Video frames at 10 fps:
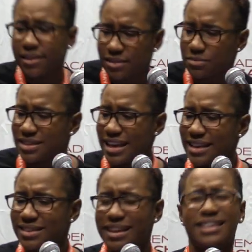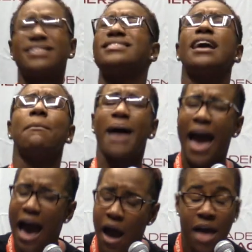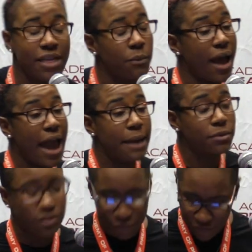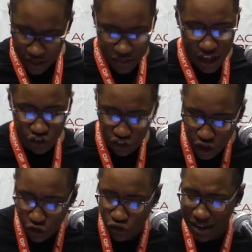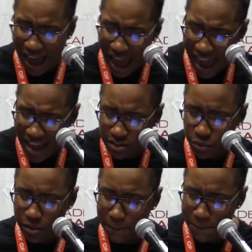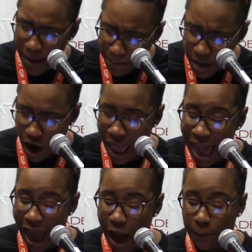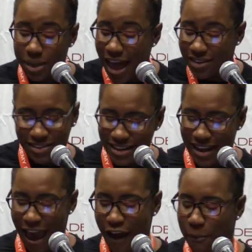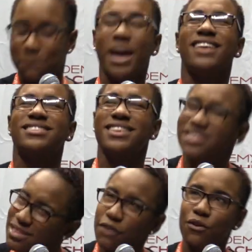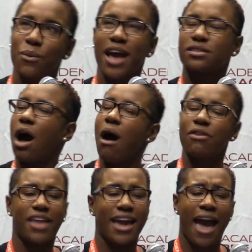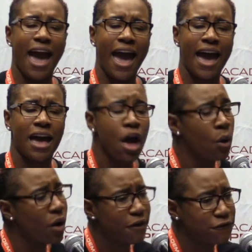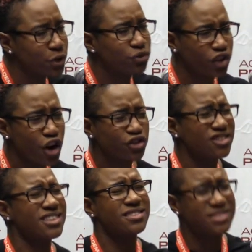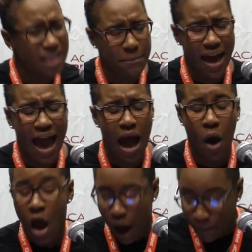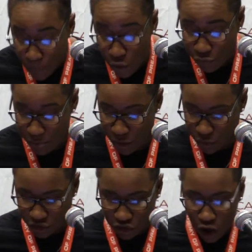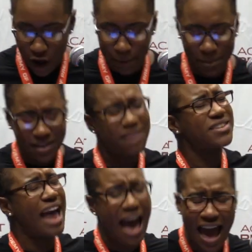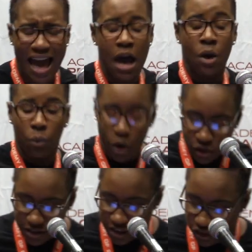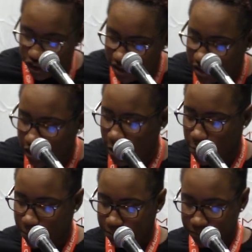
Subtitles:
and some seasoning, and somehow they were able to feed their children. I had to remember how blacks didn't have basic civil rights. All they had were a few churches, and somehow a movement was started. Beloved, I want to suggest to you